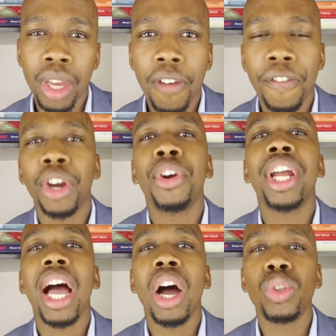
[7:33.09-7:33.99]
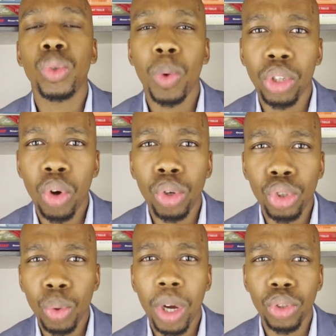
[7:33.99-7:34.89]
Figuring out what
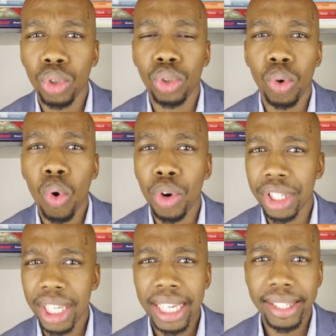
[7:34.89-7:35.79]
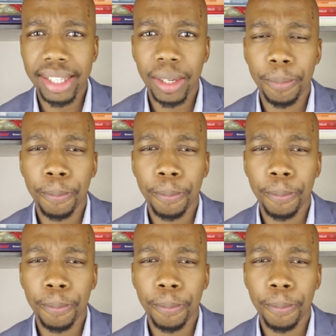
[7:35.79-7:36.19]
goals you want to score is easy.